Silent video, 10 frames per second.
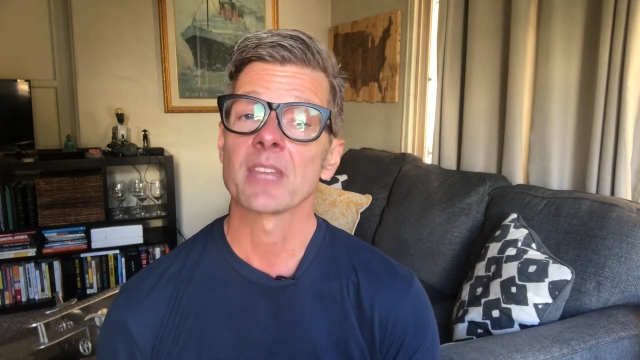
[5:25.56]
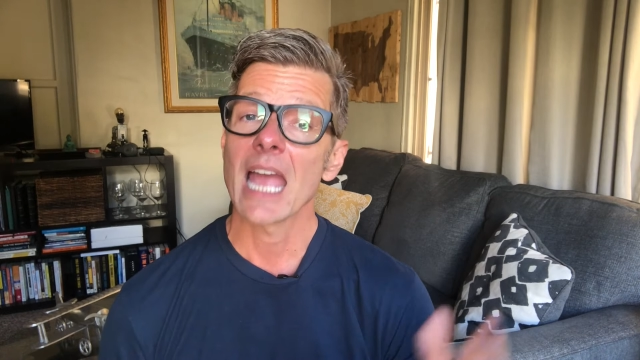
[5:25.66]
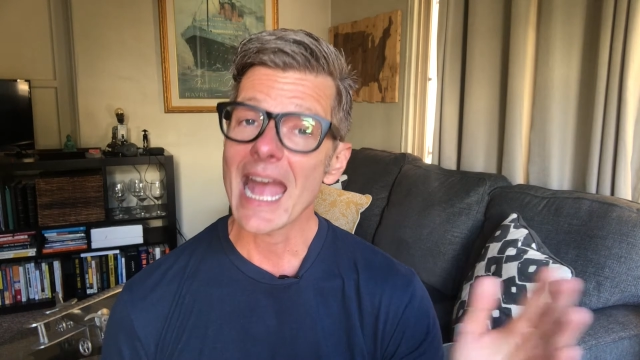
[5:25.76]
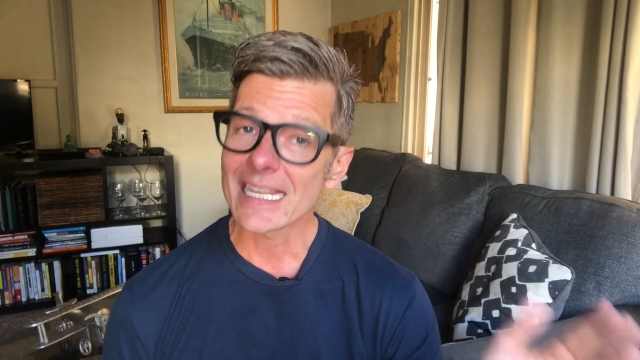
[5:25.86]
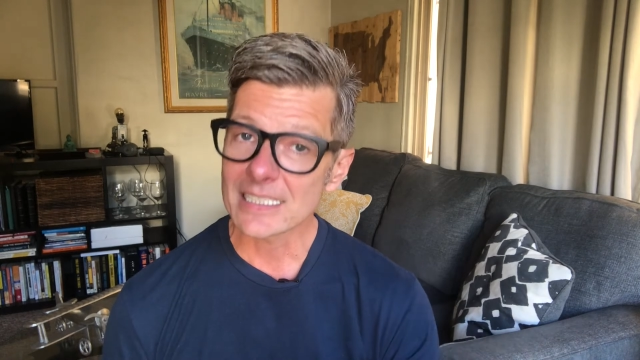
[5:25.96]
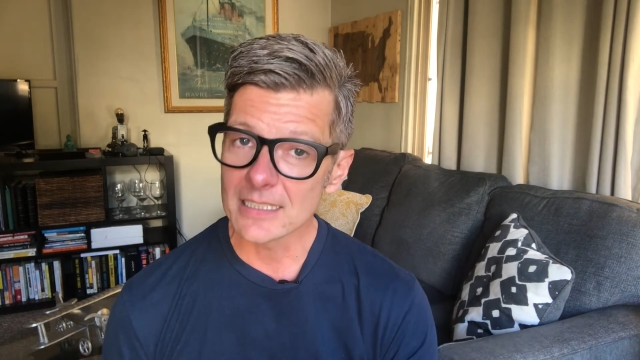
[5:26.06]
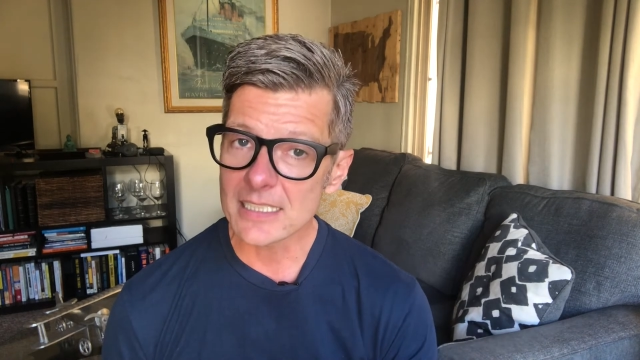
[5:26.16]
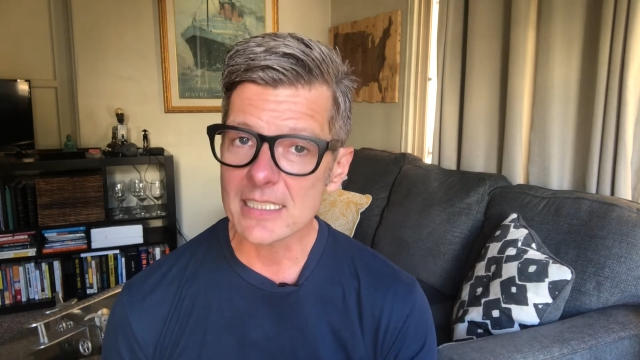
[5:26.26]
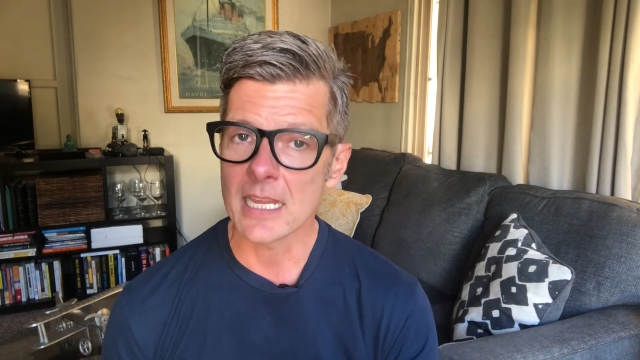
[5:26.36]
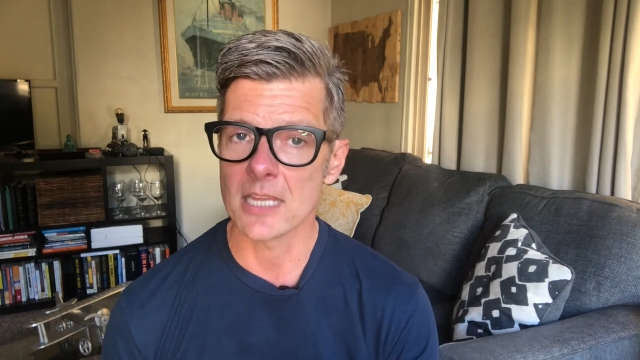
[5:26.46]
as a
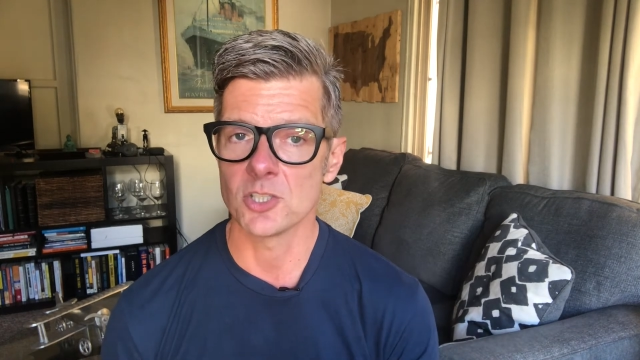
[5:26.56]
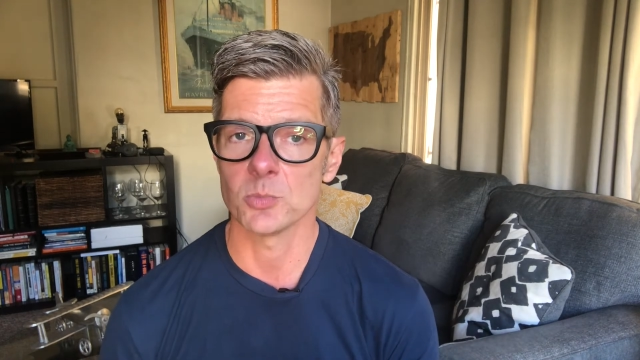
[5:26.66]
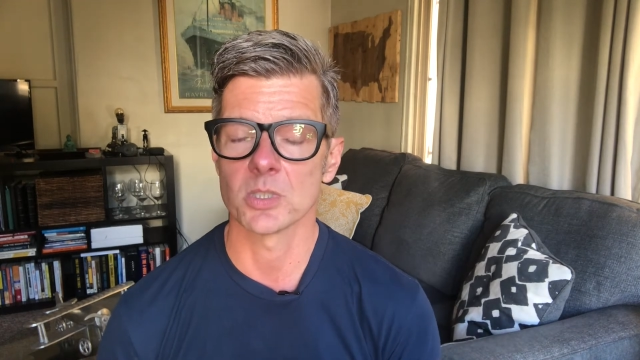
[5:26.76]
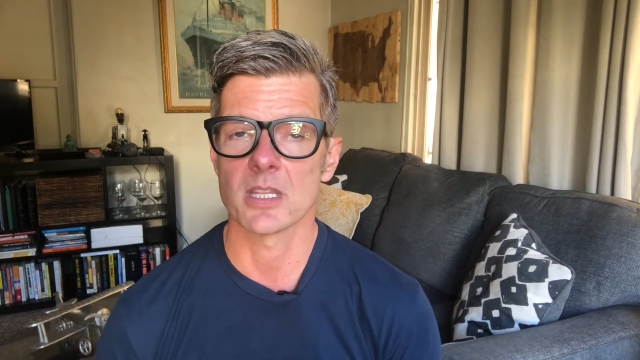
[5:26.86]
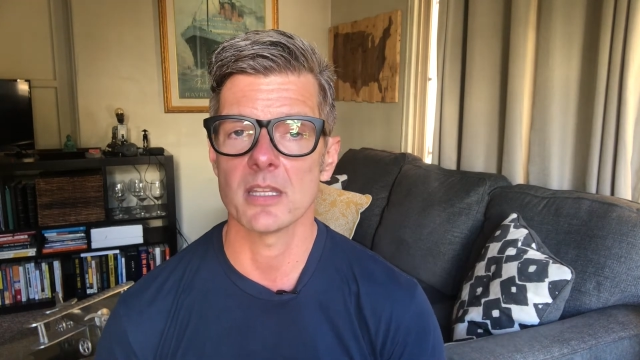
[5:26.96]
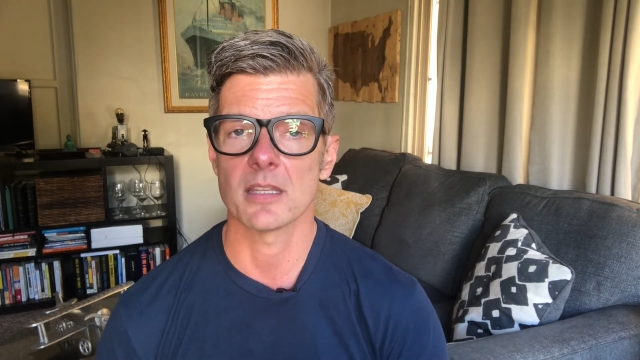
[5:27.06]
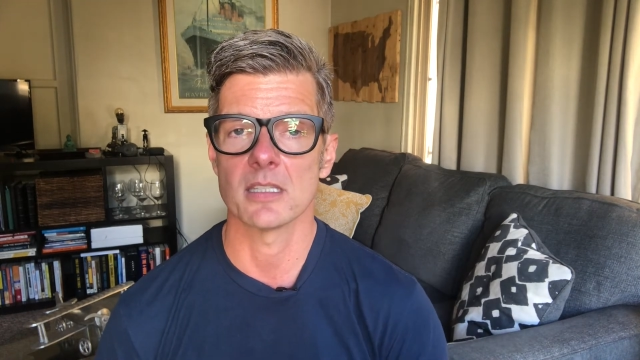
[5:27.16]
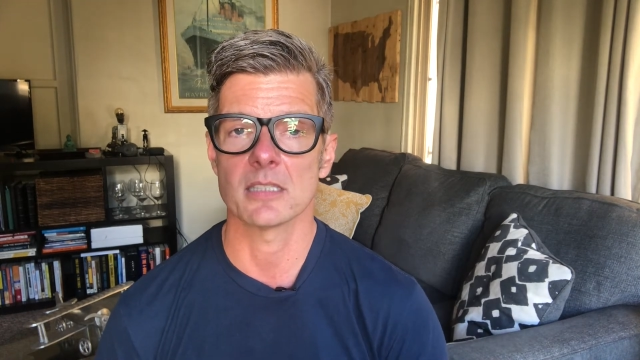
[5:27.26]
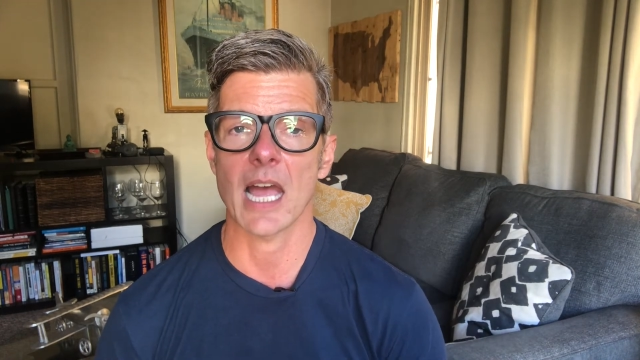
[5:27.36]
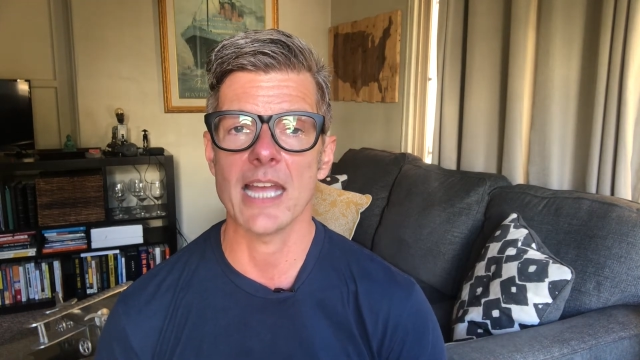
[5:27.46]
listing agent, one of the
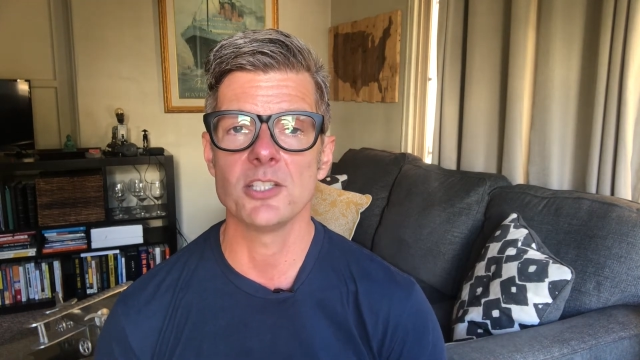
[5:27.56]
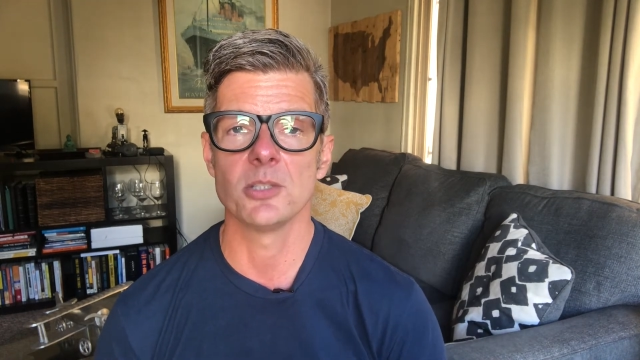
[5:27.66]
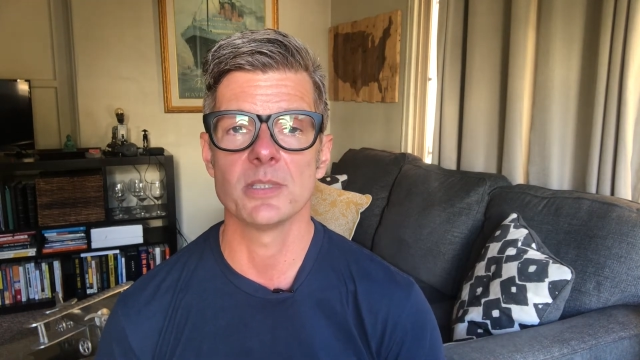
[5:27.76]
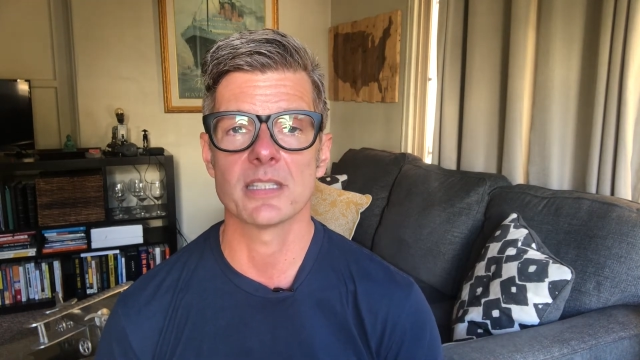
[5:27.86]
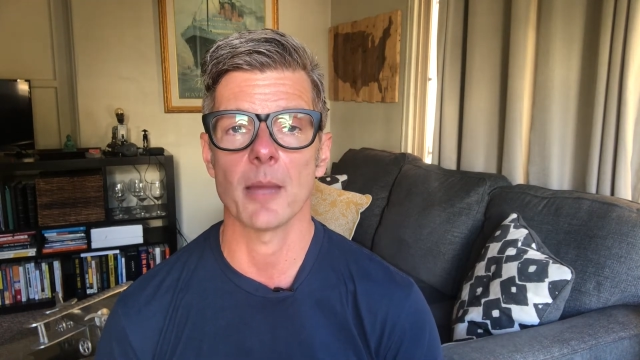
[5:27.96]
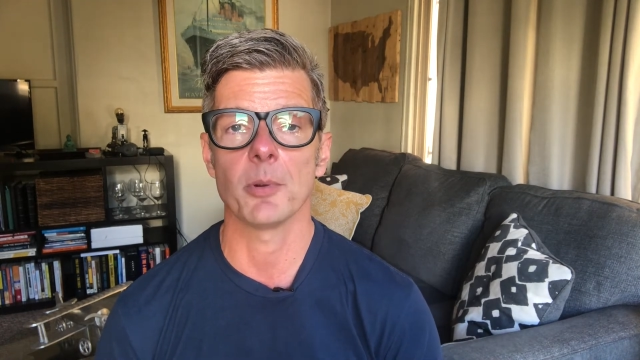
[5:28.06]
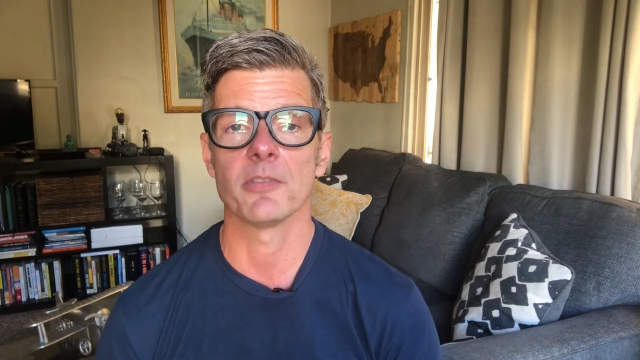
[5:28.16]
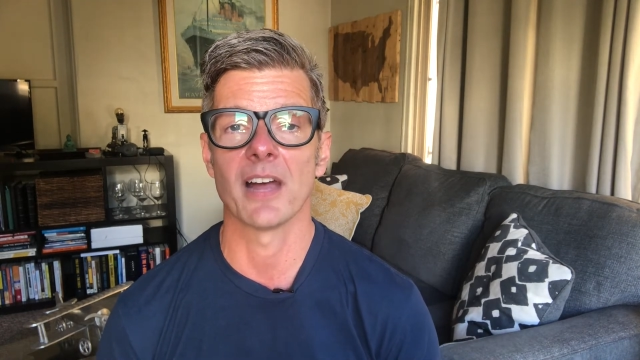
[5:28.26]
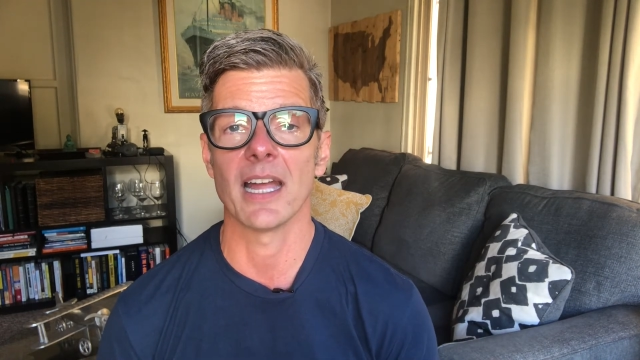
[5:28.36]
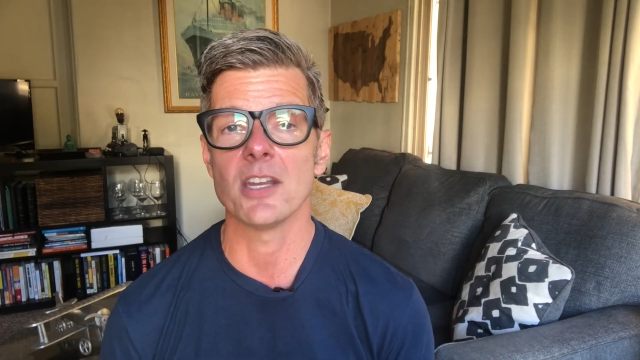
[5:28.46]
things I do is I
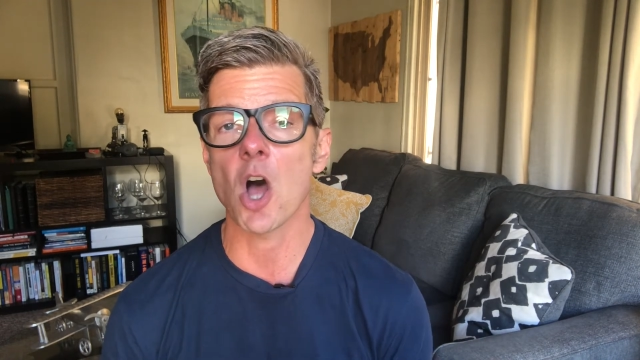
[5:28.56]
provide